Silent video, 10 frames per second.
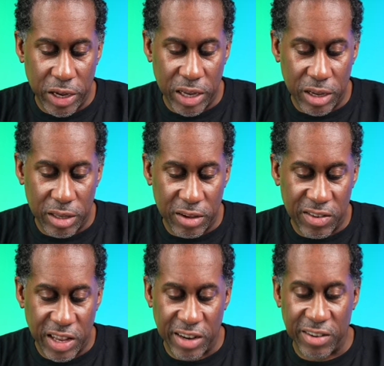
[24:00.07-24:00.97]
we can get this
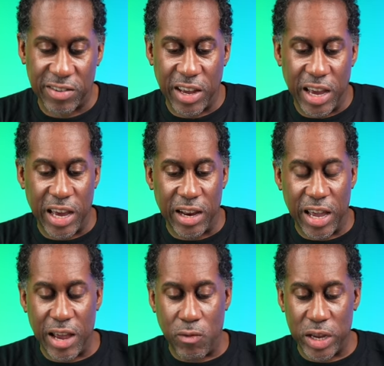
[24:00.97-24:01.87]
thing to scan,
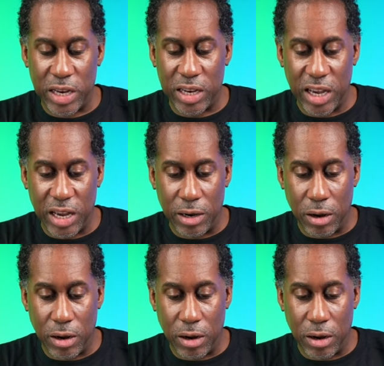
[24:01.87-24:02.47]
and we did.